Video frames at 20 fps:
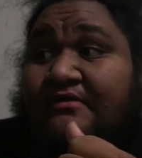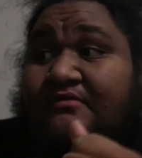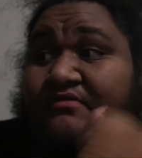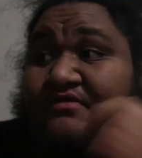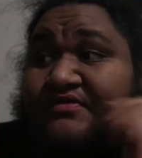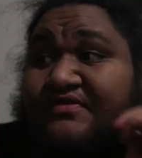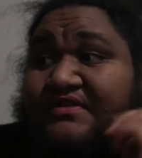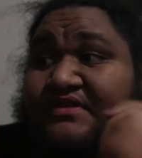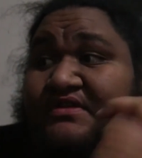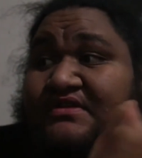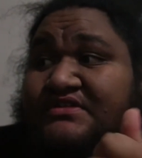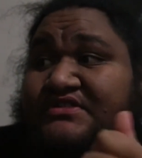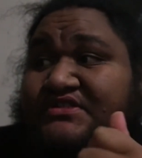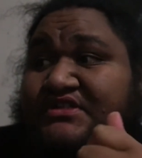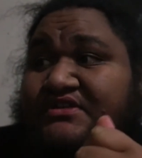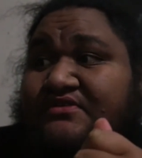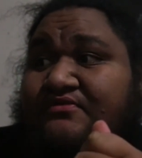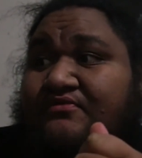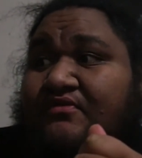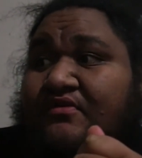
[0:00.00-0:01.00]
with the
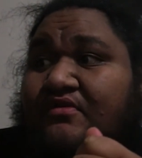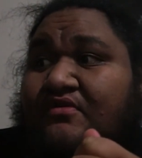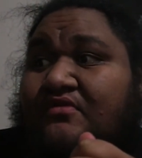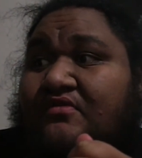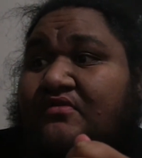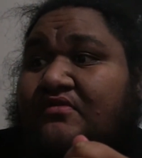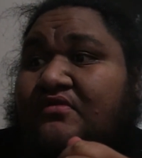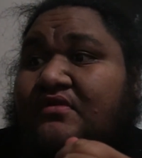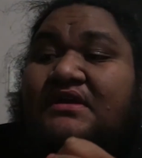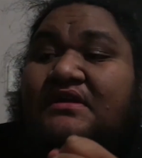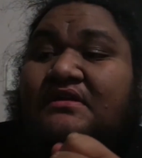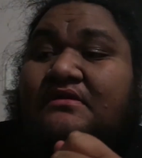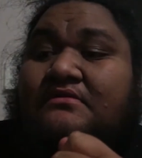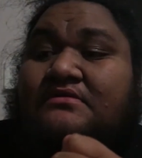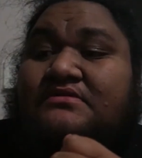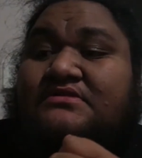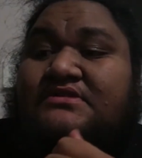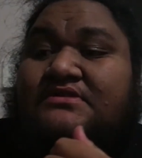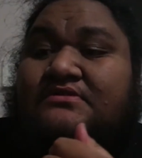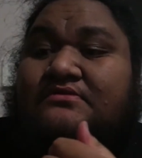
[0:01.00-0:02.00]
chicken roll and
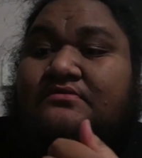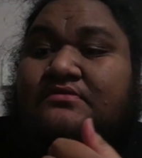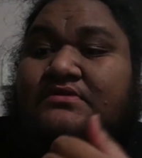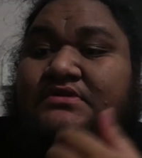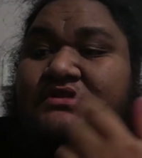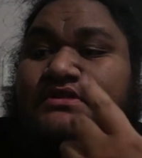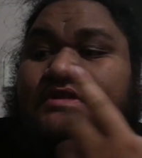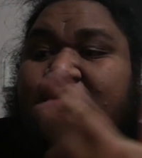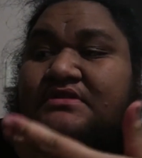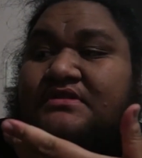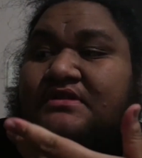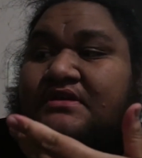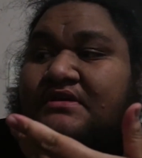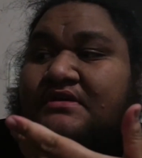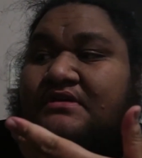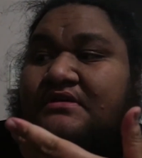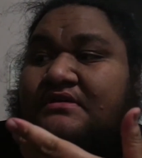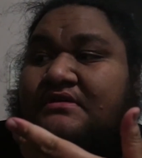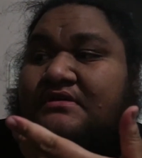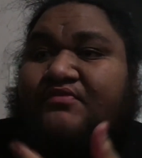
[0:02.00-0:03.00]
also with
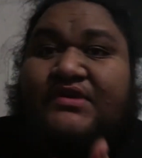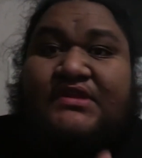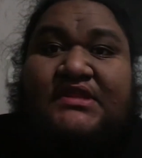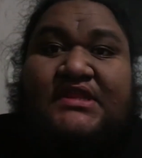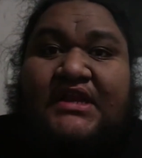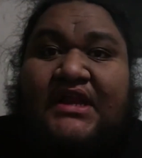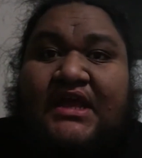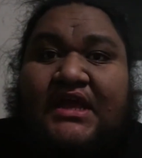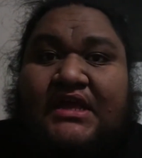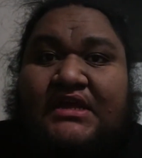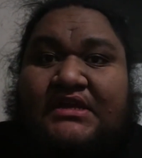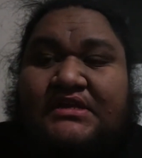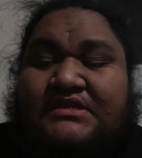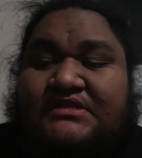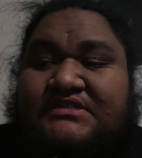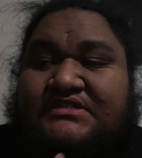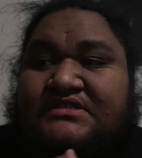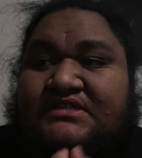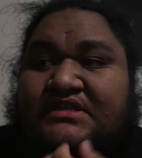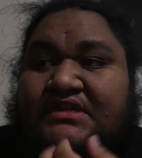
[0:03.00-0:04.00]
the bread that I had
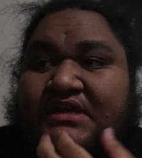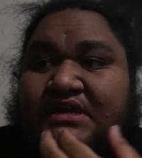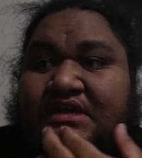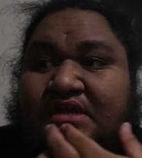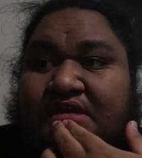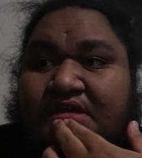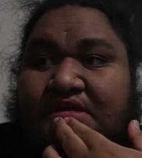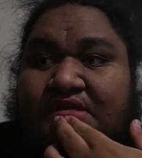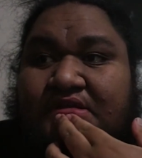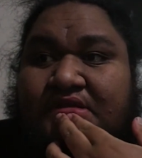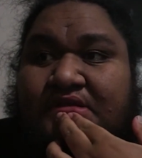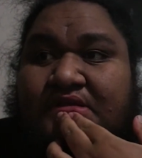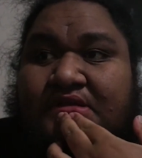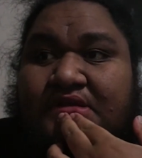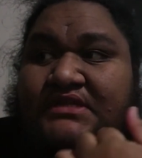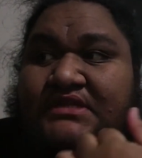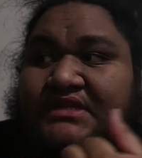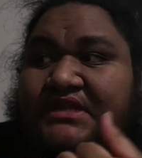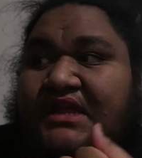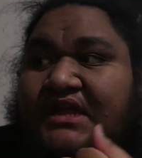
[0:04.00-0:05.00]
yesterday and
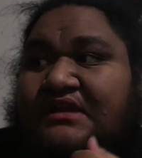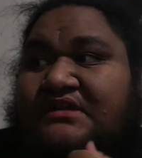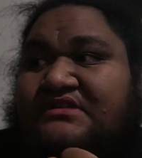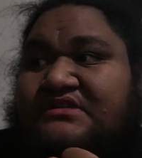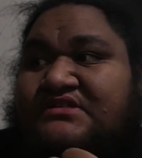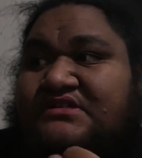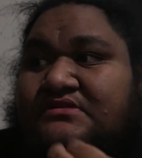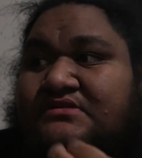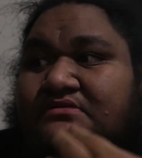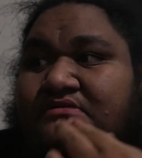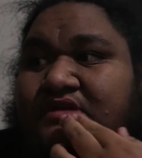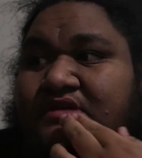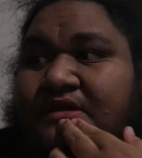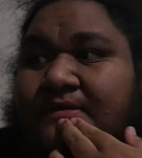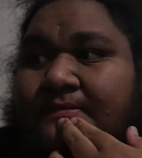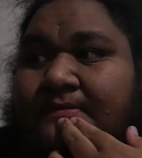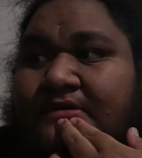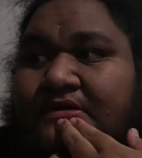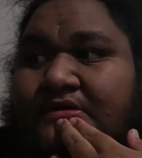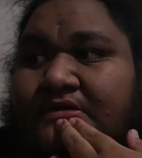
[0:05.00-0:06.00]
the Danish and all
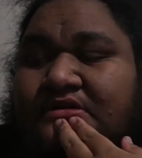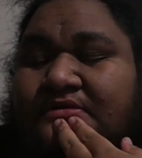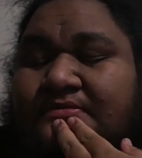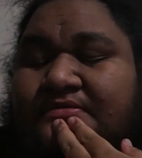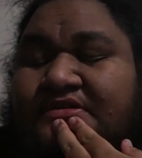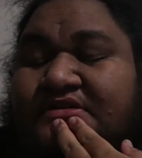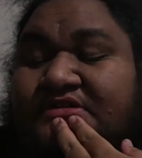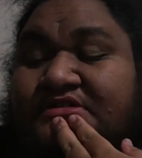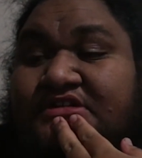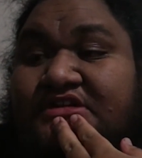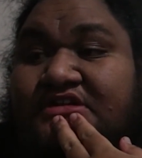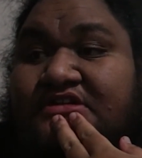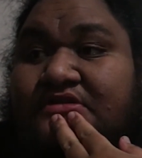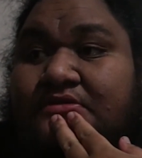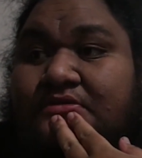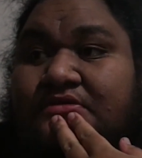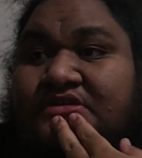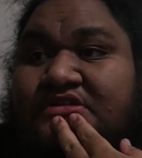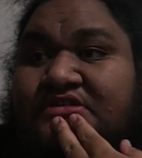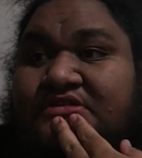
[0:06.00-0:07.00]
that. But compared to other
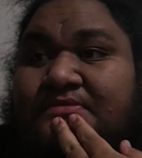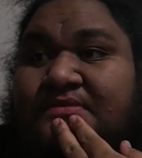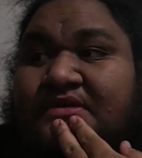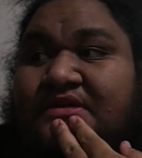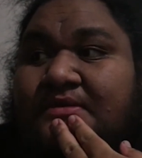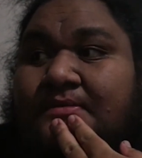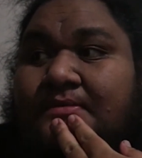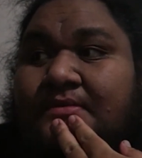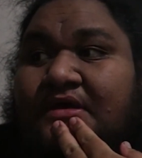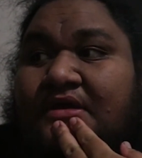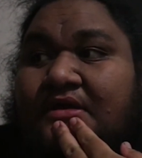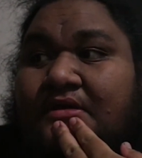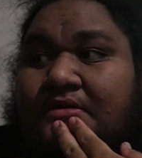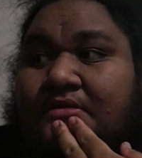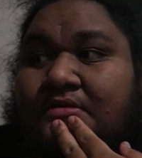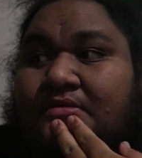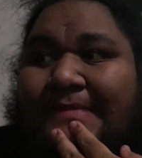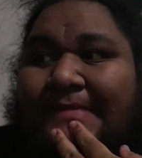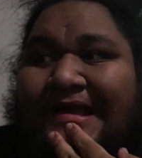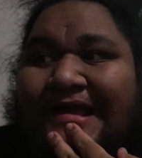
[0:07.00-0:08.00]
weeks, man,
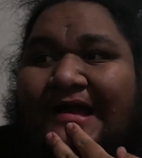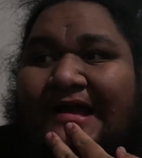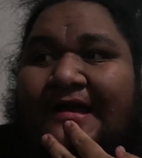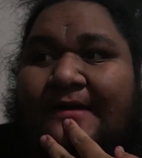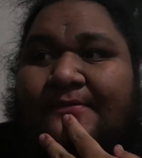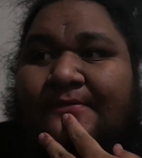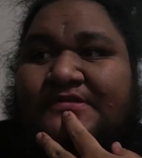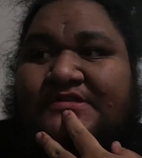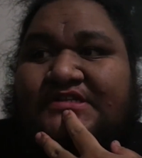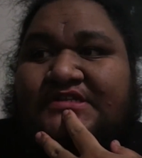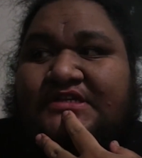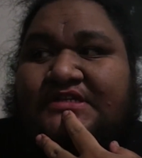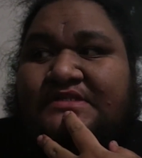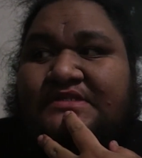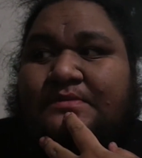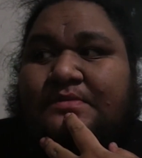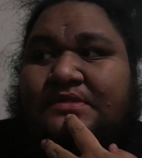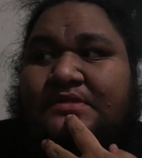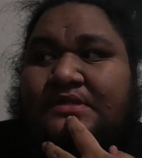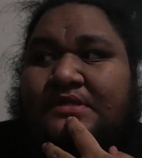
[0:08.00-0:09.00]
my carb intake
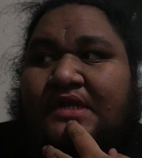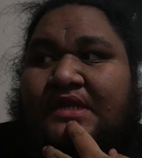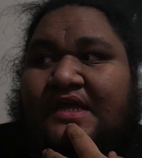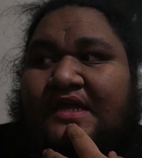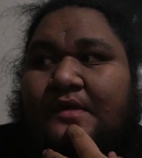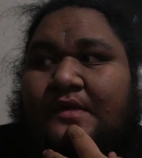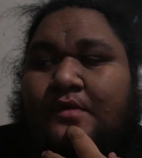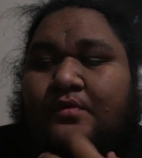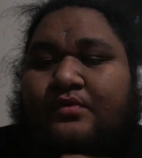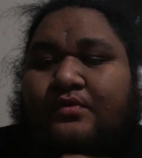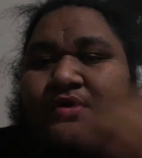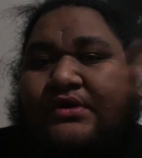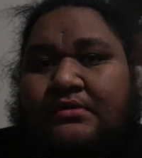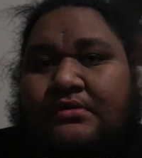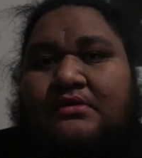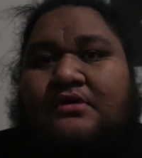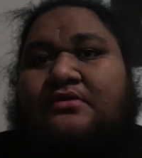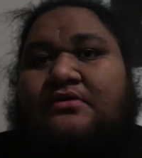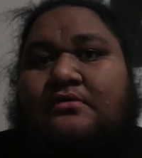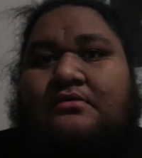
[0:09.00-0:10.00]
has been like
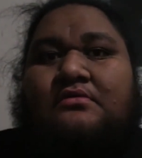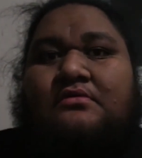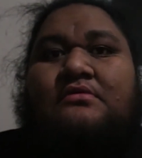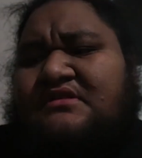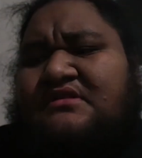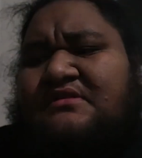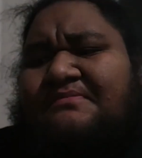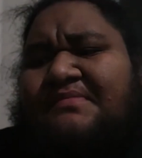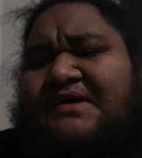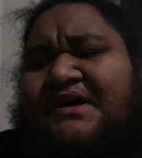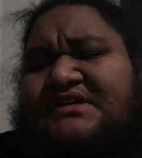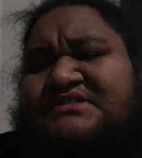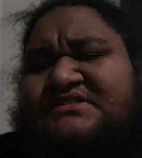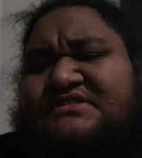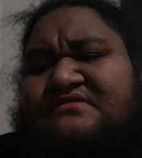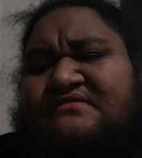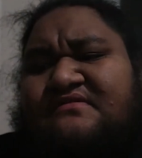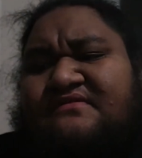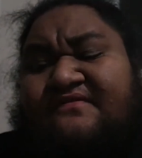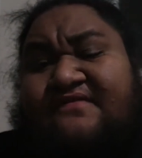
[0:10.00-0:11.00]
real low. The
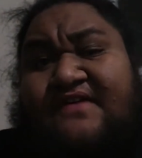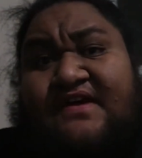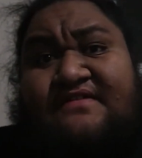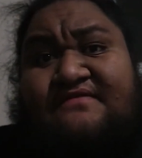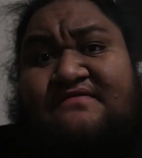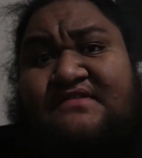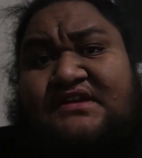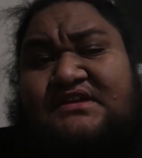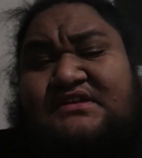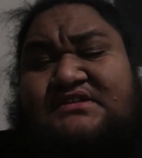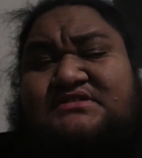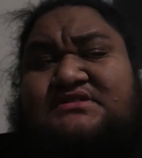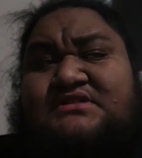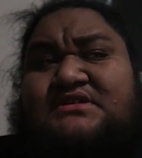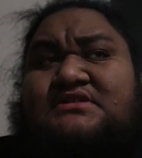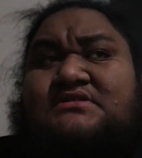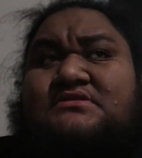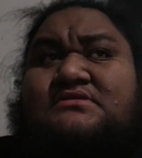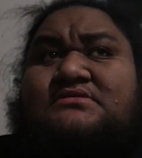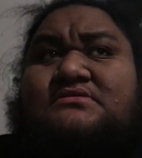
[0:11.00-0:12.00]
past 5 days
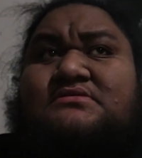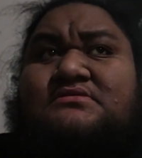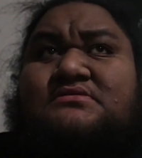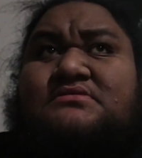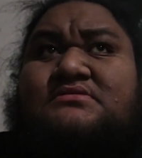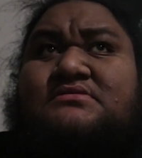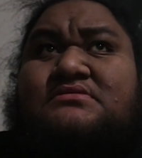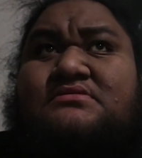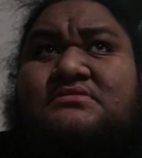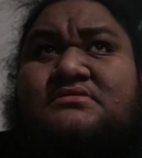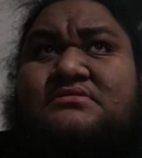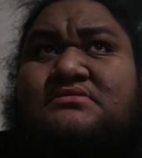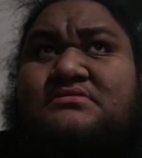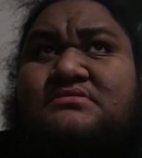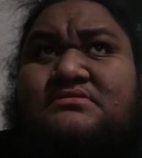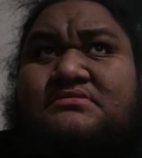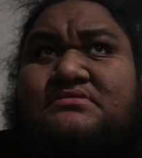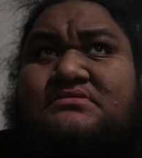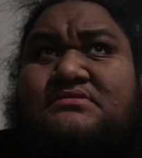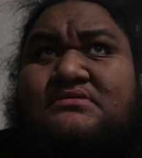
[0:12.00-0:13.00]
now,
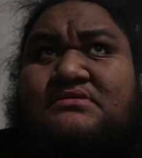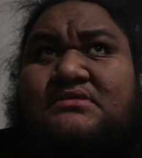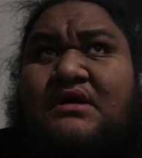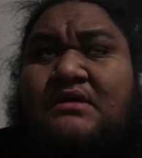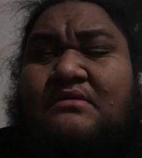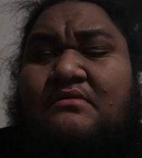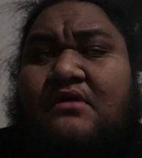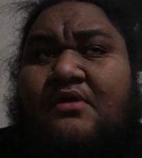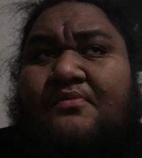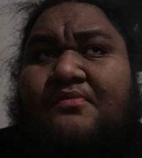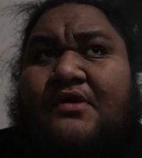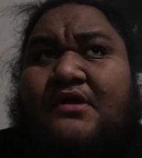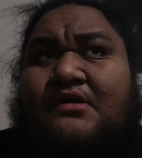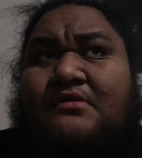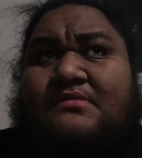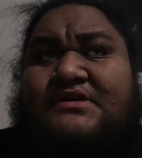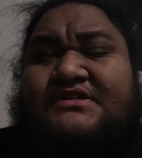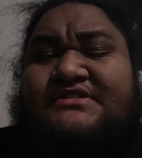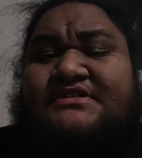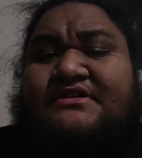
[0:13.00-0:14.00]
I'm quite proud
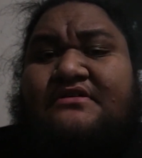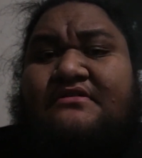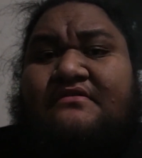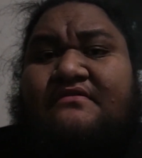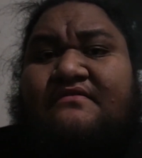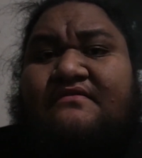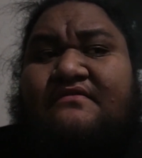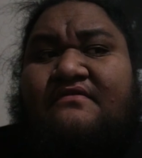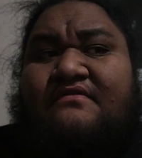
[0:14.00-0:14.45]
of myself